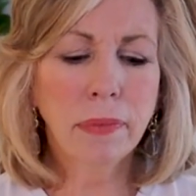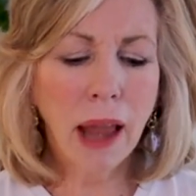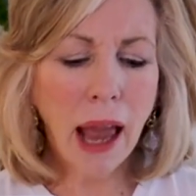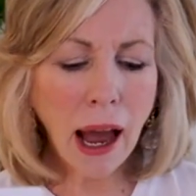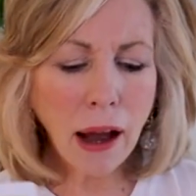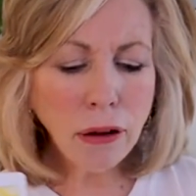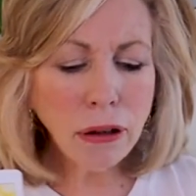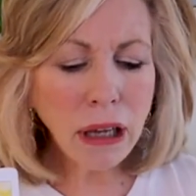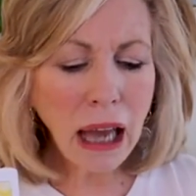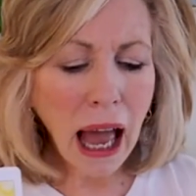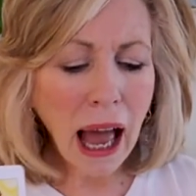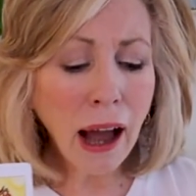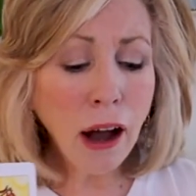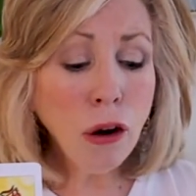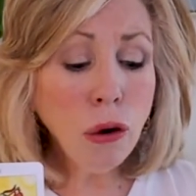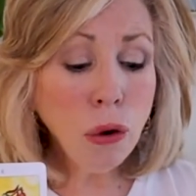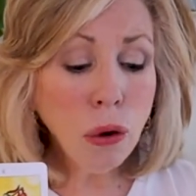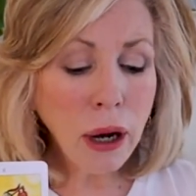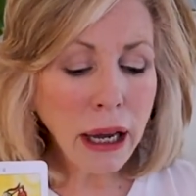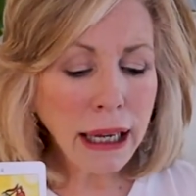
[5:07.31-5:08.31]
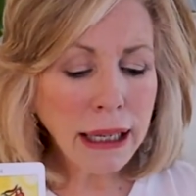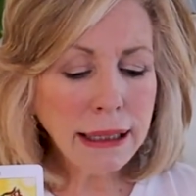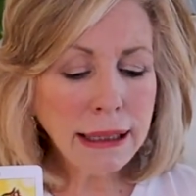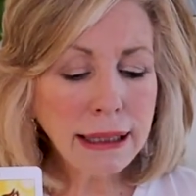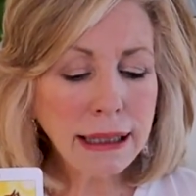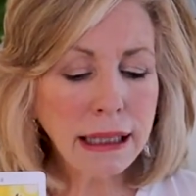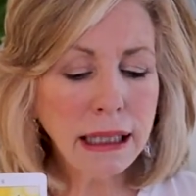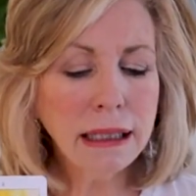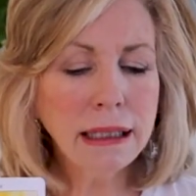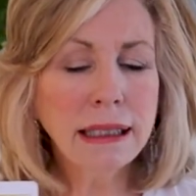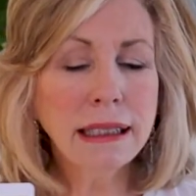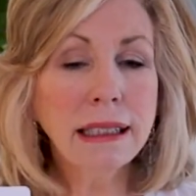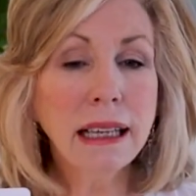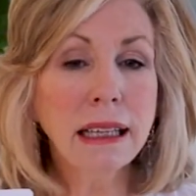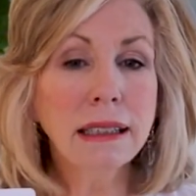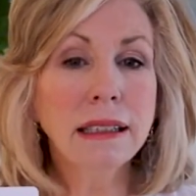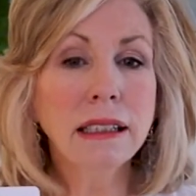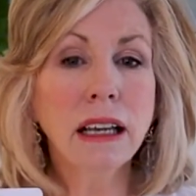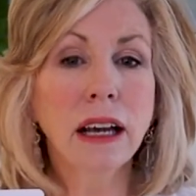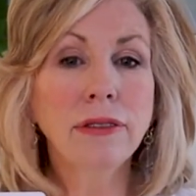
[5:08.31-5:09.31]
How how is this
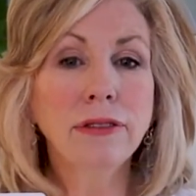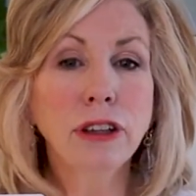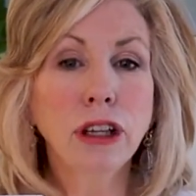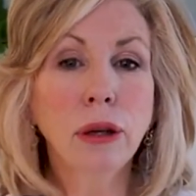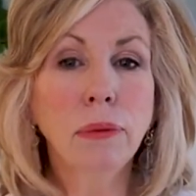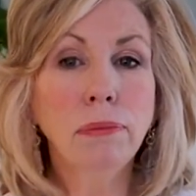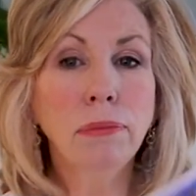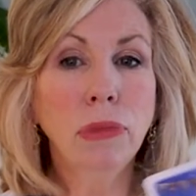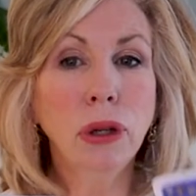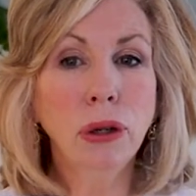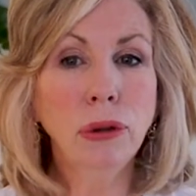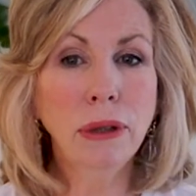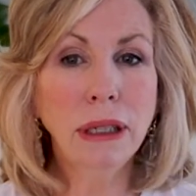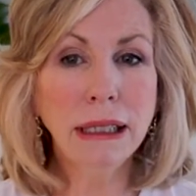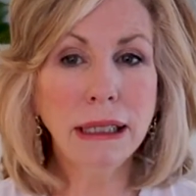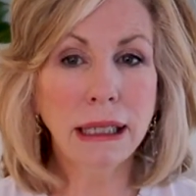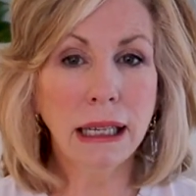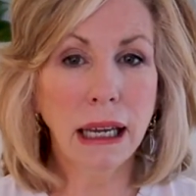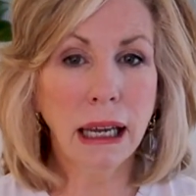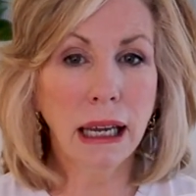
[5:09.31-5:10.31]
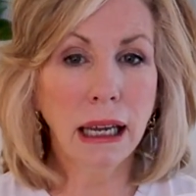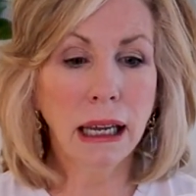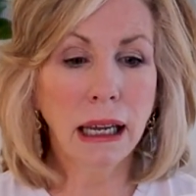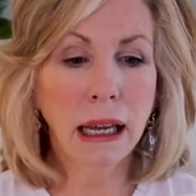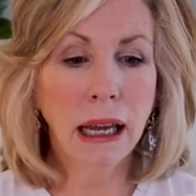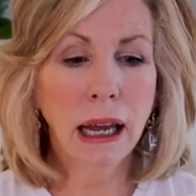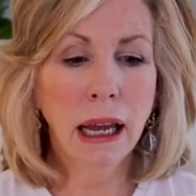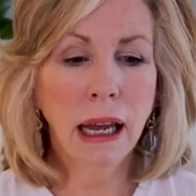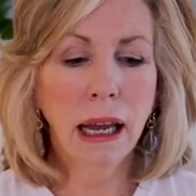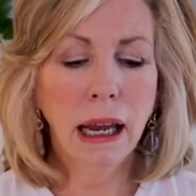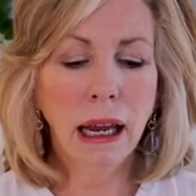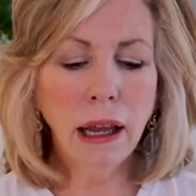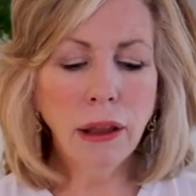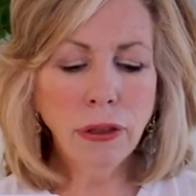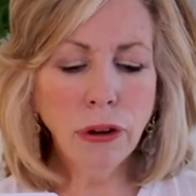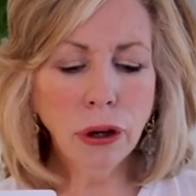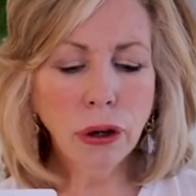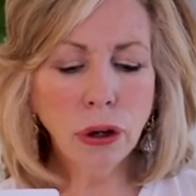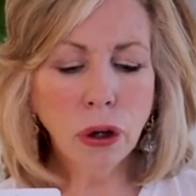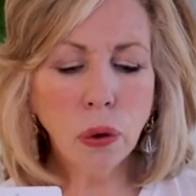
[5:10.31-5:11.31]
sense of community
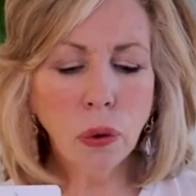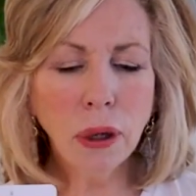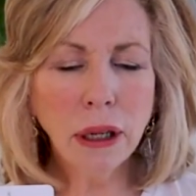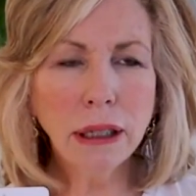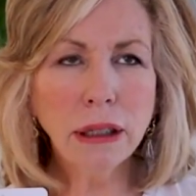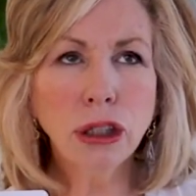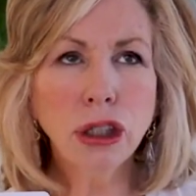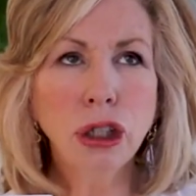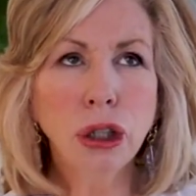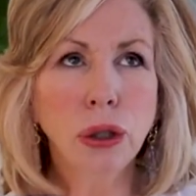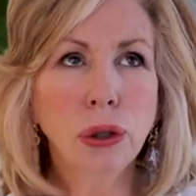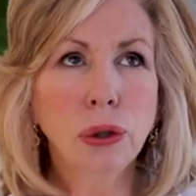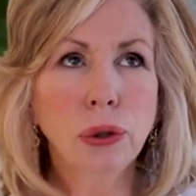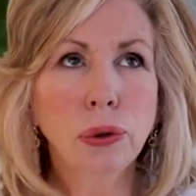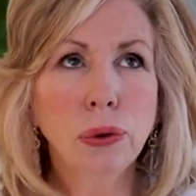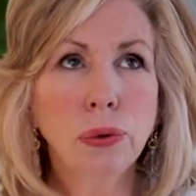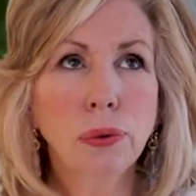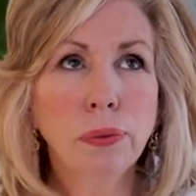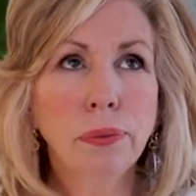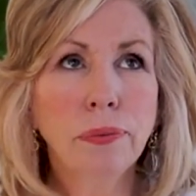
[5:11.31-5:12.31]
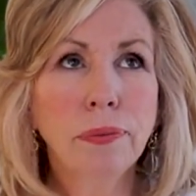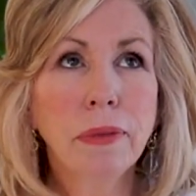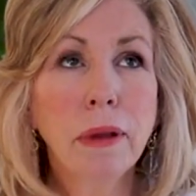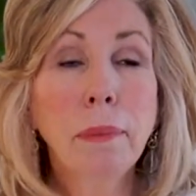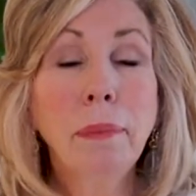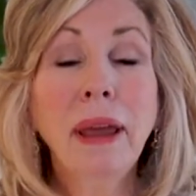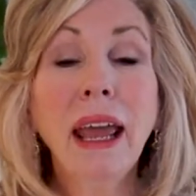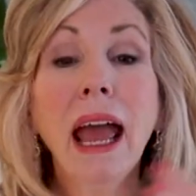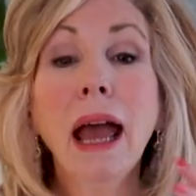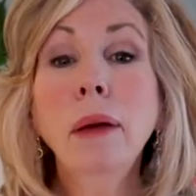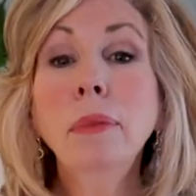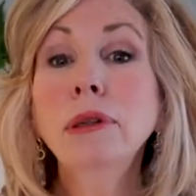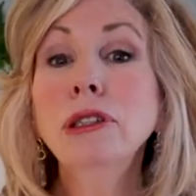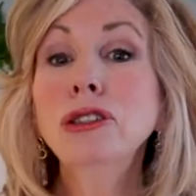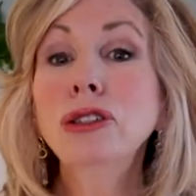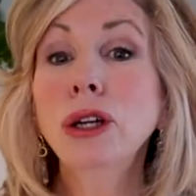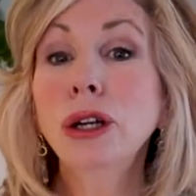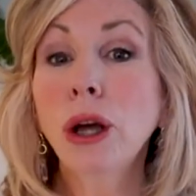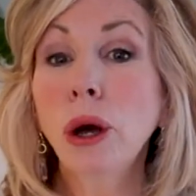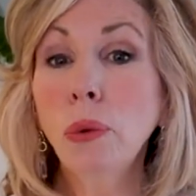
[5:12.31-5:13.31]
either going to be able
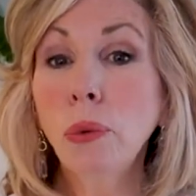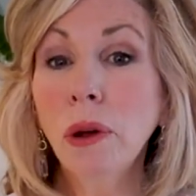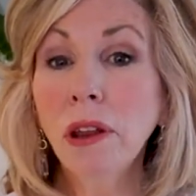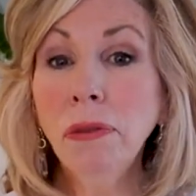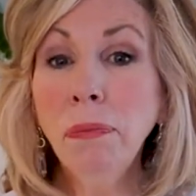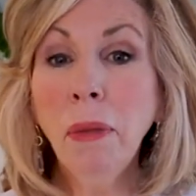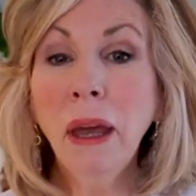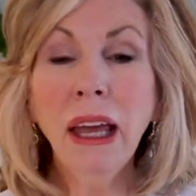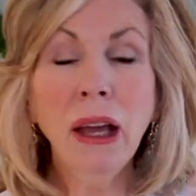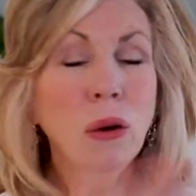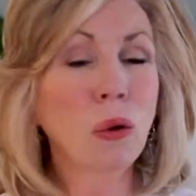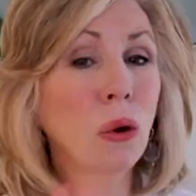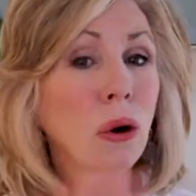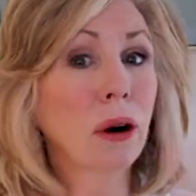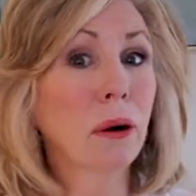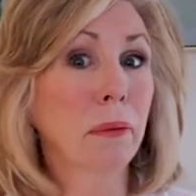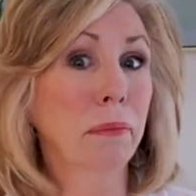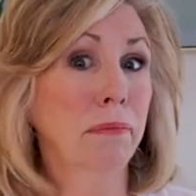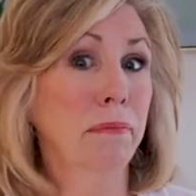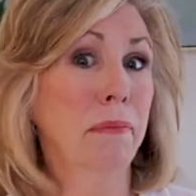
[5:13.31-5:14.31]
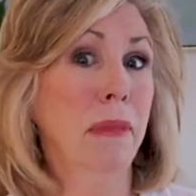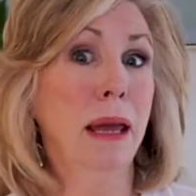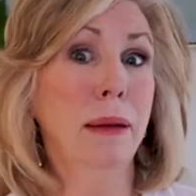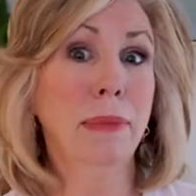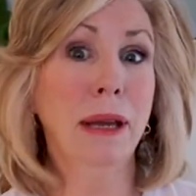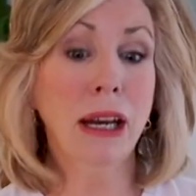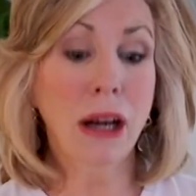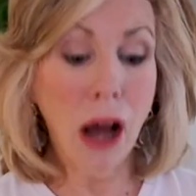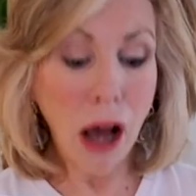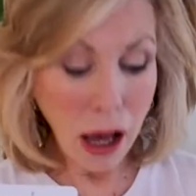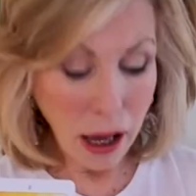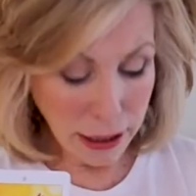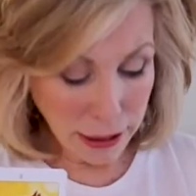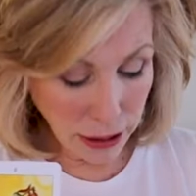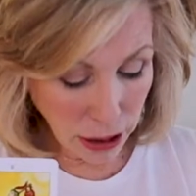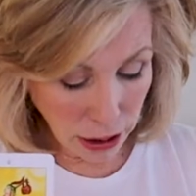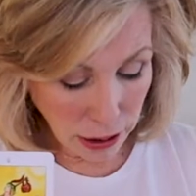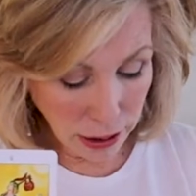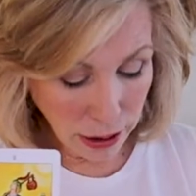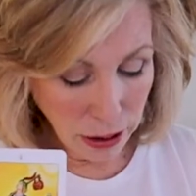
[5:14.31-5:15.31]
to go with me or maybe
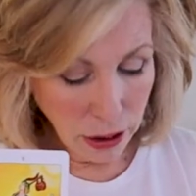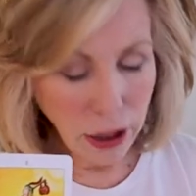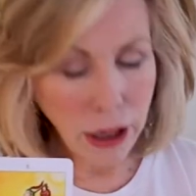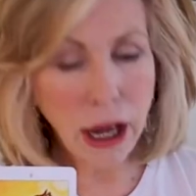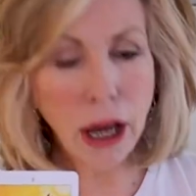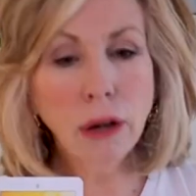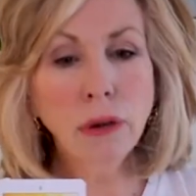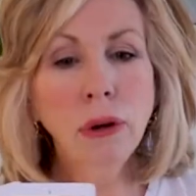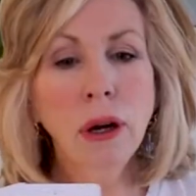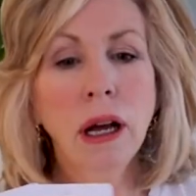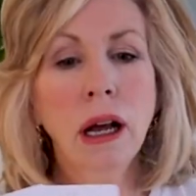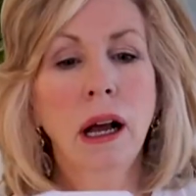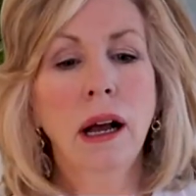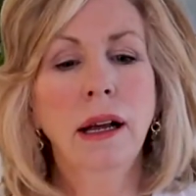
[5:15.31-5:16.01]
not, you know?